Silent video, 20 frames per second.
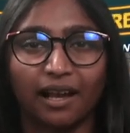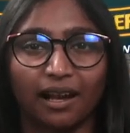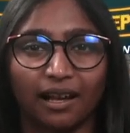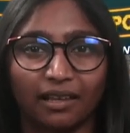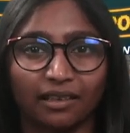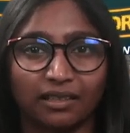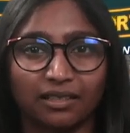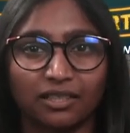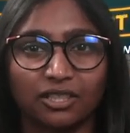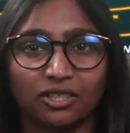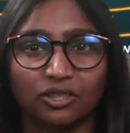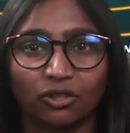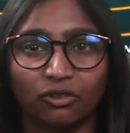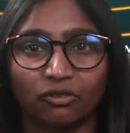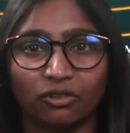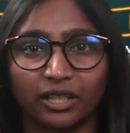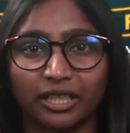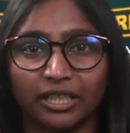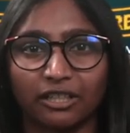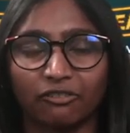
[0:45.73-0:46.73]
and this is
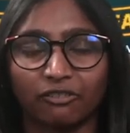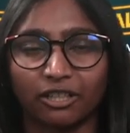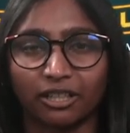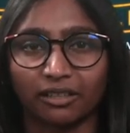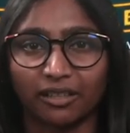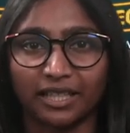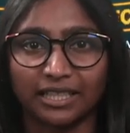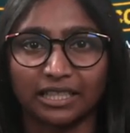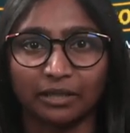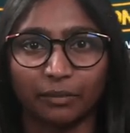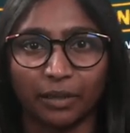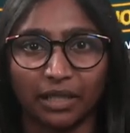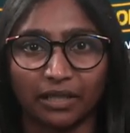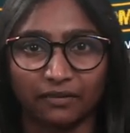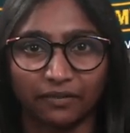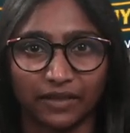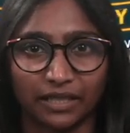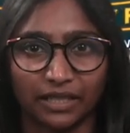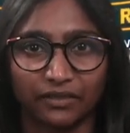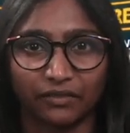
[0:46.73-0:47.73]
already realizing
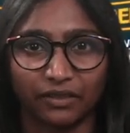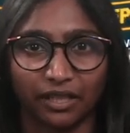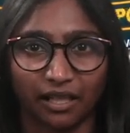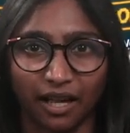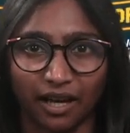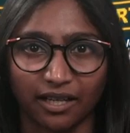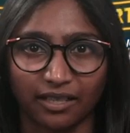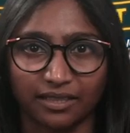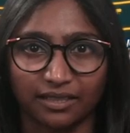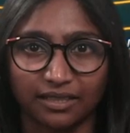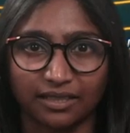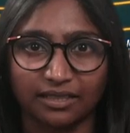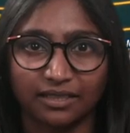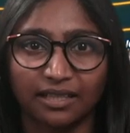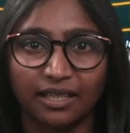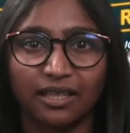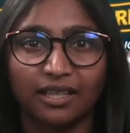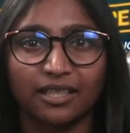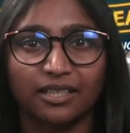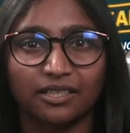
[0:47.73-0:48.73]
benefits for clients,
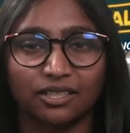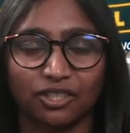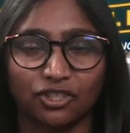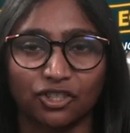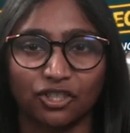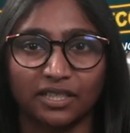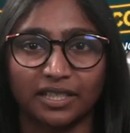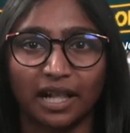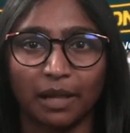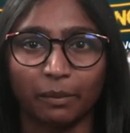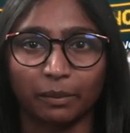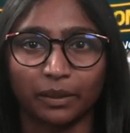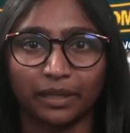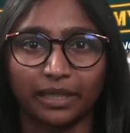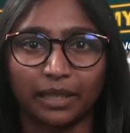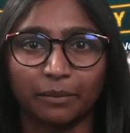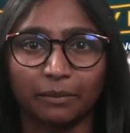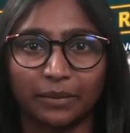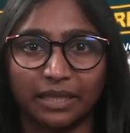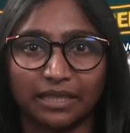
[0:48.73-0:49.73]
such as helping
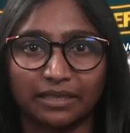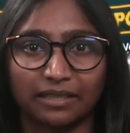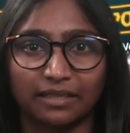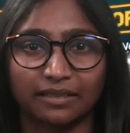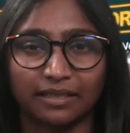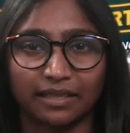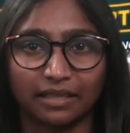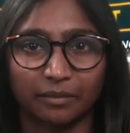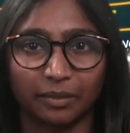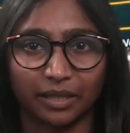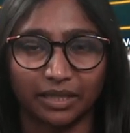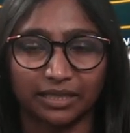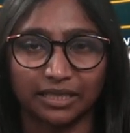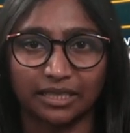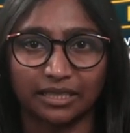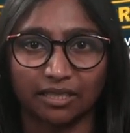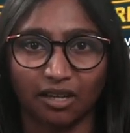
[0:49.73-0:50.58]
them meet sustainability